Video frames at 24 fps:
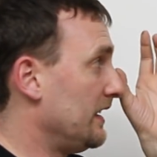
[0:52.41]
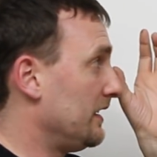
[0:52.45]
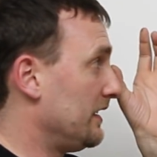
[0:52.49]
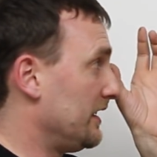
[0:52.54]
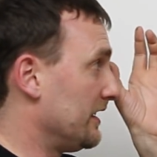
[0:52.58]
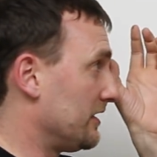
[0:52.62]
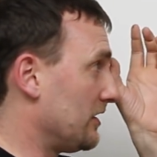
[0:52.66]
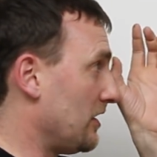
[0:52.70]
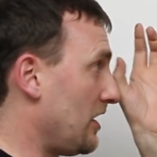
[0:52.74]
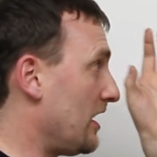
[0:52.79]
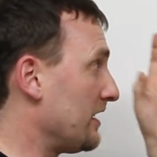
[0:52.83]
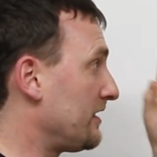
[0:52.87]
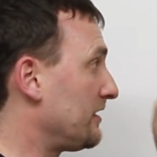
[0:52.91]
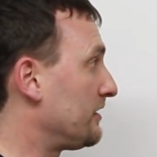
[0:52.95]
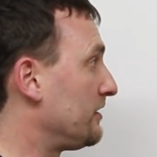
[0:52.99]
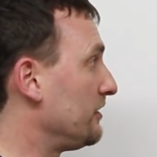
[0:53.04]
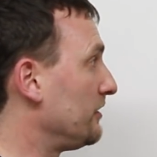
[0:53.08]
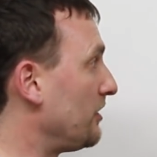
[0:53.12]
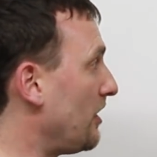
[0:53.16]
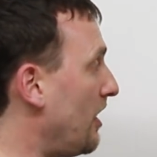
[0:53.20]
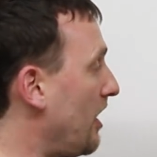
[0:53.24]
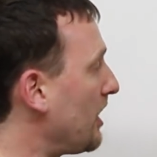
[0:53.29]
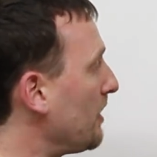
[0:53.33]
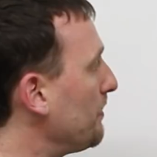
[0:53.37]
There's lots to
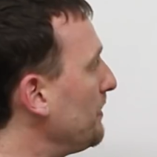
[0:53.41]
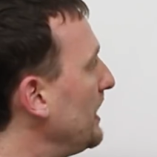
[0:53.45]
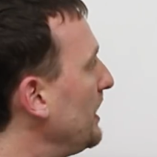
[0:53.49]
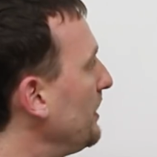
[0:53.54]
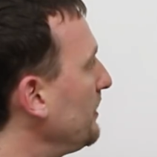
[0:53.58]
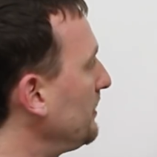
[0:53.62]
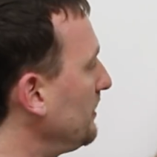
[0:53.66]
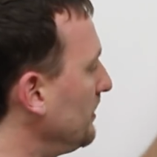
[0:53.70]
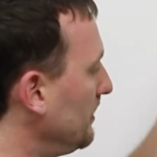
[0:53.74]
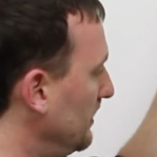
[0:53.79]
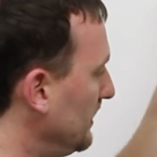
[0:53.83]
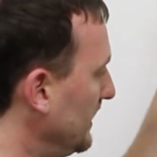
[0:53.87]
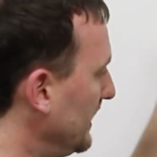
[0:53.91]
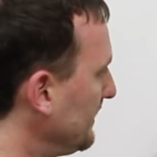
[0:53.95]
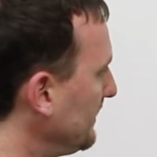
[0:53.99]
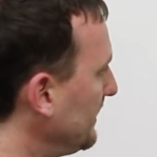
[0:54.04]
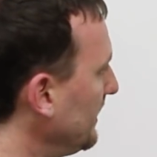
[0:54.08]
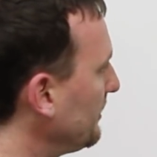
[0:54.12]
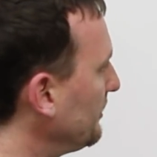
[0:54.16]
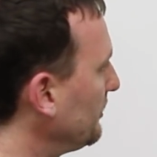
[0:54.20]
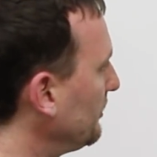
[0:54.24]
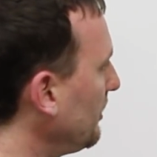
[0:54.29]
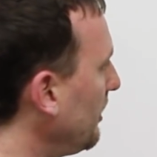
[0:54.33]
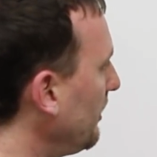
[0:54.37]
talk about. Let's
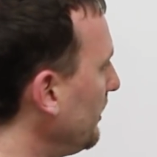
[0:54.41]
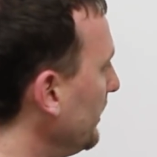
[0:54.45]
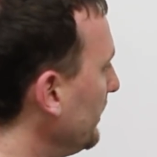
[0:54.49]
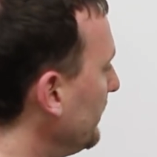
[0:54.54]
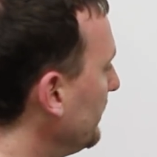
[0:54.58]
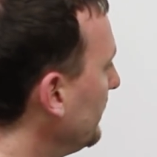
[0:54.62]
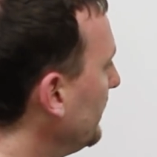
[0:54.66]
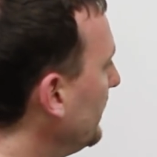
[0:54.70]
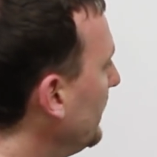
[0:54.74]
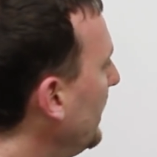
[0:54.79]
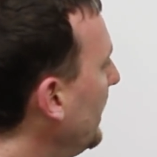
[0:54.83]
get started.